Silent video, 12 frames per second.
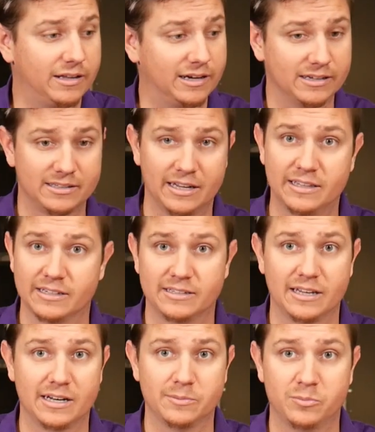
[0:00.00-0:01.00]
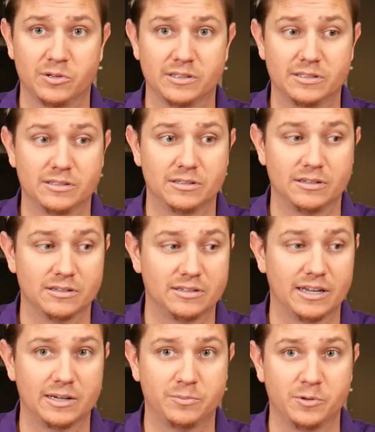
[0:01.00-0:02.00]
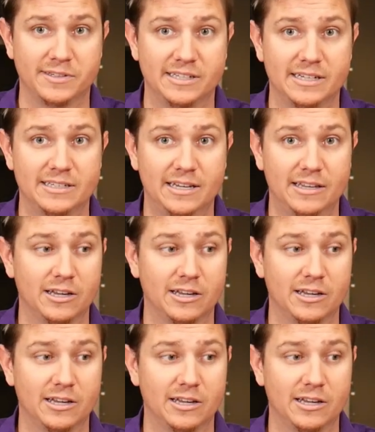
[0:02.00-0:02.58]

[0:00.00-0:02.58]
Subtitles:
Like I said, the setup was easy.